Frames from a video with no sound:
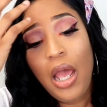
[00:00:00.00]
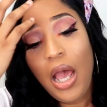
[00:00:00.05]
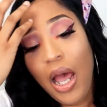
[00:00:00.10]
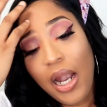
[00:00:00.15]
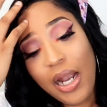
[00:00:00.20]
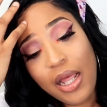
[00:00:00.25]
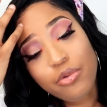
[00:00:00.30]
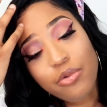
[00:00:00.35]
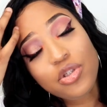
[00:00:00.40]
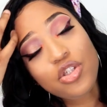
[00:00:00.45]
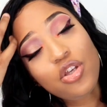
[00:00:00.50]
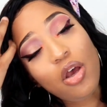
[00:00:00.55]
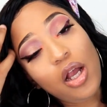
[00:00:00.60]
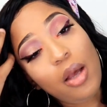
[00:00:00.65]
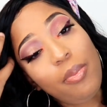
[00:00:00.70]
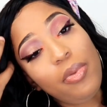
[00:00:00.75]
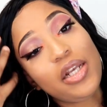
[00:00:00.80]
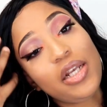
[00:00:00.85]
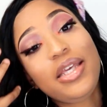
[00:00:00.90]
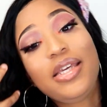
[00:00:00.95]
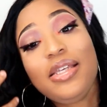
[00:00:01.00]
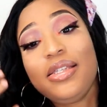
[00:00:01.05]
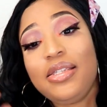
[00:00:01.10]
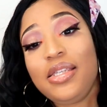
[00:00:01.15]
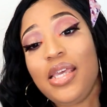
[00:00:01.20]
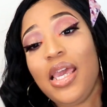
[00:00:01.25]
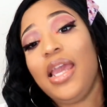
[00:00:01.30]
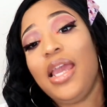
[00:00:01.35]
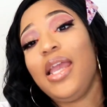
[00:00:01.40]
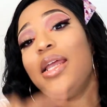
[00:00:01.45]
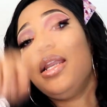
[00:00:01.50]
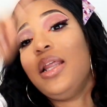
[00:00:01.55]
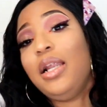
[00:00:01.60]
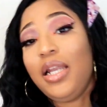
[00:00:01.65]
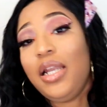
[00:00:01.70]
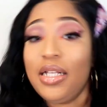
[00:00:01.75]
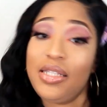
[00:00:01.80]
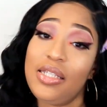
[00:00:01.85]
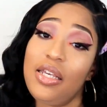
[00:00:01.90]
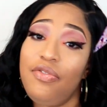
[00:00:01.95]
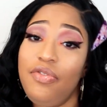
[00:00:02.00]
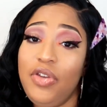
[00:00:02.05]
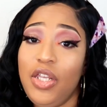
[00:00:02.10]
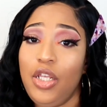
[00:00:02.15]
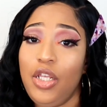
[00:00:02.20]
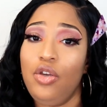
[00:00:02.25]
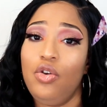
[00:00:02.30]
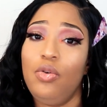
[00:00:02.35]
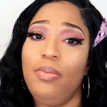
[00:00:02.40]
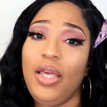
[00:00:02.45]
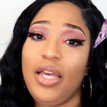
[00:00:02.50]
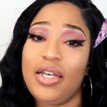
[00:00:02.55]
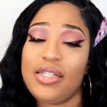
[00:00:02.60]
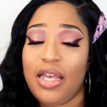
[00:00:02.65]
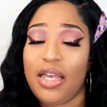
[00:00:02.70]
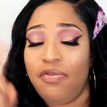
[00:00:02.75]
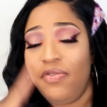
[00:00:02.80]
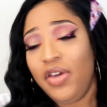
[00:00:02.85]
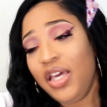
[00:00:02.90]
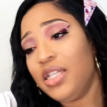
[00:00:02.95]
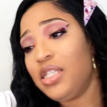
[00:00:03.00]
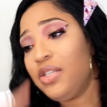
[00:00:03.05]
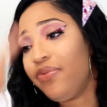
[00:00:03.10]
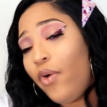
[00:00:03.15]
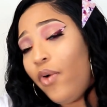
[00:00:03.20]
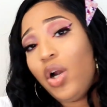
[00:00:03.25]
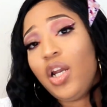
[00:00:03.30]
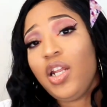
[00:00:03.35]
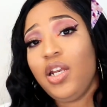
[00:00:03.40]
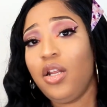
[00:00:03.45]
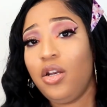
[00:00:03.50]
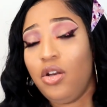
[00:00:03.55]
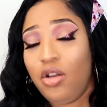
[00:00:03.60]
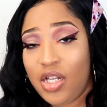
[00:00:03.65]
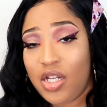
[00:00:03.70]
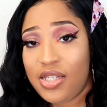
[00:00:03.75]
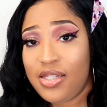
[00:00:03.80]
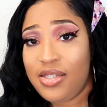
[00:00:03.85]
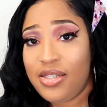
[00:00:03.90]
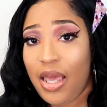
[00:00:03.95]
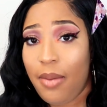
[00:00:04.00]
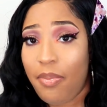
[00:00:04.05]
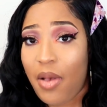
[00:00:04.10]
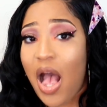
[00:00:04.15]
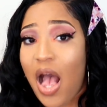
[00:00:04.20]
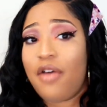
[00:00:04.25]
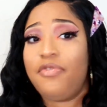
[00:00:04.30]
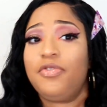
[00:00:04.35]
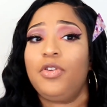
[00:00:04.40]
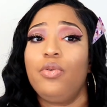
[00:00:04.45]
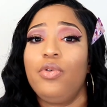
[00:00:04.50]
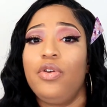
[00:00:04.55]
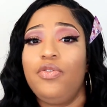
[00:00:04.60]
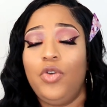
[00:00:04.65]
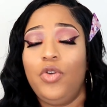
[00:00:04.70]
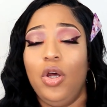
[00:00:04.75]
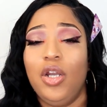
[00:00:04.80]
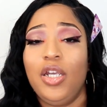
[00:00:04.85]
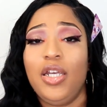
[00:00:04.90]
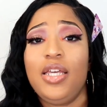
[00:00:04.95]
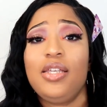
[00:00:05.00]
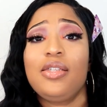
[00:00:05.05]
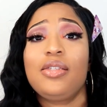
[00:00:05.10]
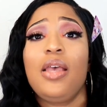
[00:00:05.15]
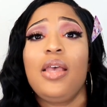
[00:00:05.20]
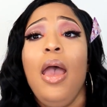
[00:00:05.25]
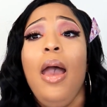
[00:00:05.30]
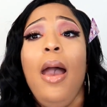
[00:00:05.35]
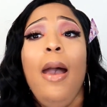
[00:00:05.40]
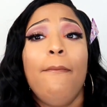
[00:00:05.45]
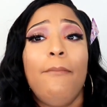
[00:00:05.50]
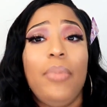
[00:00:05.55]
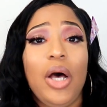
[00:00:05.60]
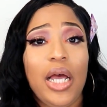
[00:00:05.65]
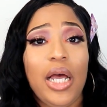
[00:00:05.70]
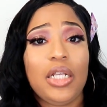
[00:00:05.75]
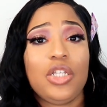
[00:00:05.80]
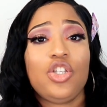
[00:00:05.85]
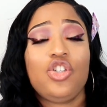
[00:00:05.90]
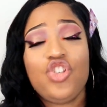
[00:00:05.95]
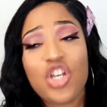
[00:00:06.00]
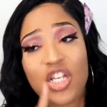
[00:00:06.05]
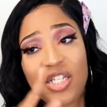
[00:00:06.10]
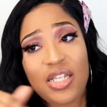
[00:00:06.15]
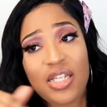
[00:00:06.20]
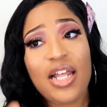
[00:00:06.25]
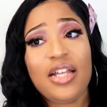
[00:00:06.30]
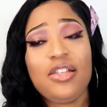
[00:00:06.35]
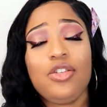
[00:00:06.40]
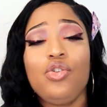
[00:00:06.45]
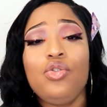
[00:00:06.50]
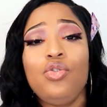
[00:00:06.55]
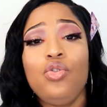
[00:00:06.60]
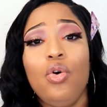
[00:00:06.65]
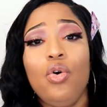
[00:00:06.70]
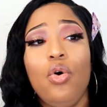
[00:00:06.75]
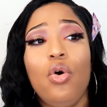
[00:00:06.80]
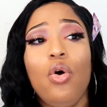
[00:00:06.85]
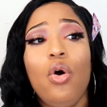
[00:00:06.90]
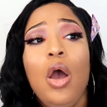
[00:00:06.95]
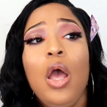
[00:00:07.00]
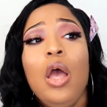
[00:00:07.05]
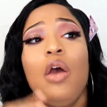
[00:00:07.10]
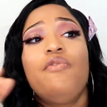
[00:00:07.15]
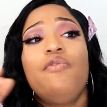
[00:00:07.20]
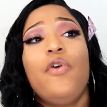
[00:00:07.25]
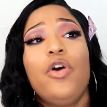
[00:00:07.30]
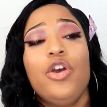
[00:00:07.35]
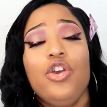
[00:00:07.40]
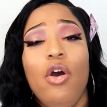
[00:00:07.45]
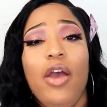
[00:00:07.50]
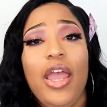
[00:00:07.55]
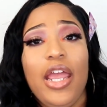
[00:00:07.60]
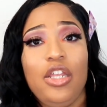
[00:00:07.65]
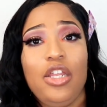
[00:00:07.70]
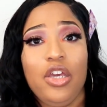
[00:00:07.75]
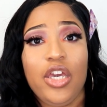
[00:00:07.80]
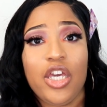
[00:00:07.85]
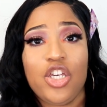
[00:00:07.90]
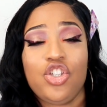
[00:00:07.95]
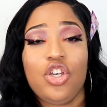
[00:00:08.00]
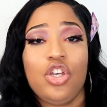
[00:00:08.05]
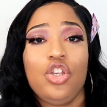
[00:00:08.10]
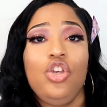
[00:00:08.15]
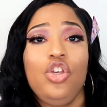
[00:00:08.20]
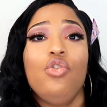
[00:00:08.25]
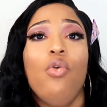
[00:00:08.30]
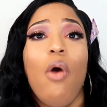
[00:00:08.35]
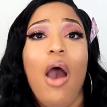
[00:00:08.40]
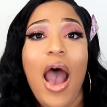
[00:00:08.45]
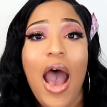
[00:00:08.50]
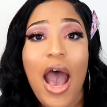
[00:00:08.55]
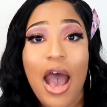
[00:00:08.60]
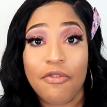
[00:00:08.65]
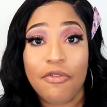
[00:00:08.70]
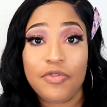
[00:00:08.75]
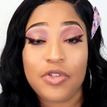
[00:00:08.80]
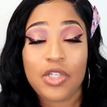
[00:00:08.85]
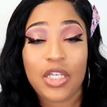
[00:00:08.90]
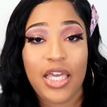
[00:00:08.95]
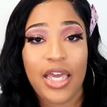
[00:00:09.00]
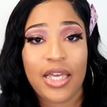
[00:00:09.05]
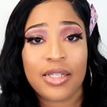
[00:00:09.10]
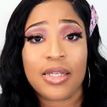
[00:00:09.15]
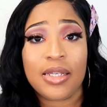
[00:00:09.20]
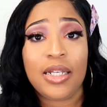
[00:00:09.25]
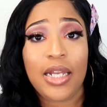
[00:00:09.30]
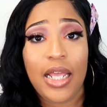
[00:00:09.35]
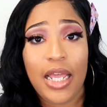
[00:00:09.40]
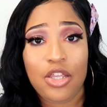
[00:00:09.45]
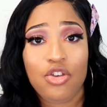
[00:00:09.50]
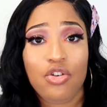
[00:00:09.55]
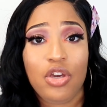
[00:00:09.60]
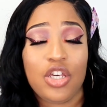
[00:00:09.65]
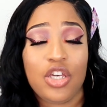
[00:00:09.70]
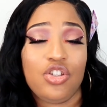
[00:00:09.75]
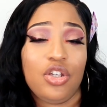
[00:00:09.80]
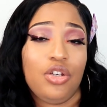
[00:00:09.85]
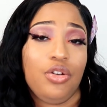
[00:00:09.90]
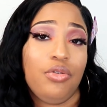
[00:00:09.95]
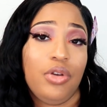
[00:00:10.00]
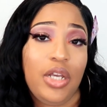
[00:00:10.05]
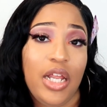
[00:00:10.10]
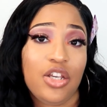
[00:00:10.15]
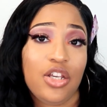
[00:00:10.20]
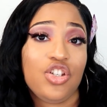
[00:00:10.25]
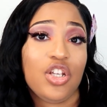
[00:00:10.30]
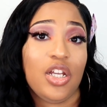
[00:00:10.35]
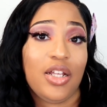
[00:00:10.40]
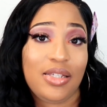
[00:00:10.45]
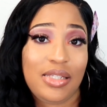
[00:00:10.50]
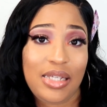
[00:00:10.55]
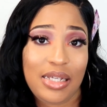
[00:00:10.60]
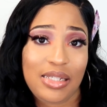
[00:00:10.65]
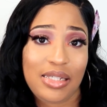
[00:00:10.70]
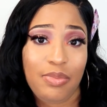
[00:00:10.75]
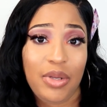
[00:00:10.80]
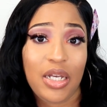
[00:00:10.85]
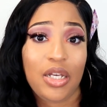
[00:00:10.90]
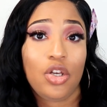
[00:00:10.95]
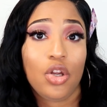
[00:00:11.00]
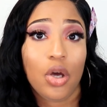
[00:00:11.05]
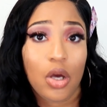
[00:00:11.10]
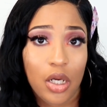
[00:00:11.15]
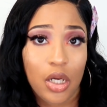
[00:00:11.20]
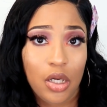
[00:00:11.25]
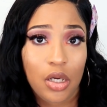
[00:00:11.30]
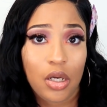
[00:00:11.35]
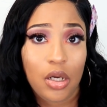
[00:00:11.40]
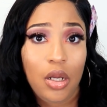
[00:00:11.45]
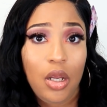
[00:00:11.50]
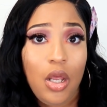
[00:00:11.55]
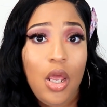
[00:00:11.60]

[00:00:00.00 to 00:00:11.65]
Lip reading: And I will talk about ECA in a later video because I think it's falling another step after we've done this. But just to let you know, for your education, you have to get an education credential assessment done.